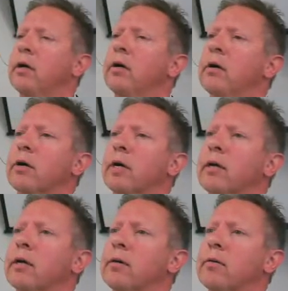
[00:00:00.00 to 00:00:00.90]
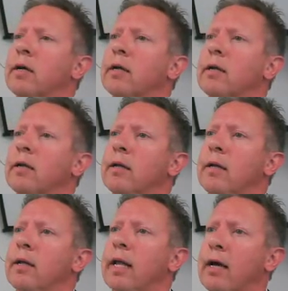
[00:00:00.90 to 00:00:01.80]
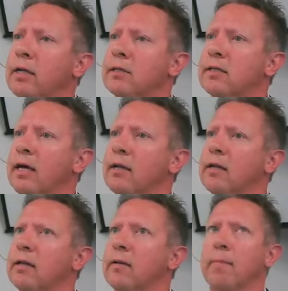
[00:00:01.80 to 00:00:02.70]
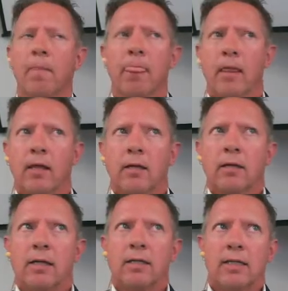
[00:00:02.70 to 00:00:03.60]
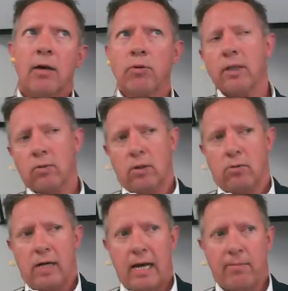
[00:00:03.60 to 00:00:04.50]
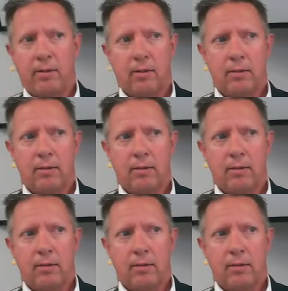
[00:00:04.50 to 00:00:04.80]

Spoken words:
Okay, right? Now, is that really what will happen?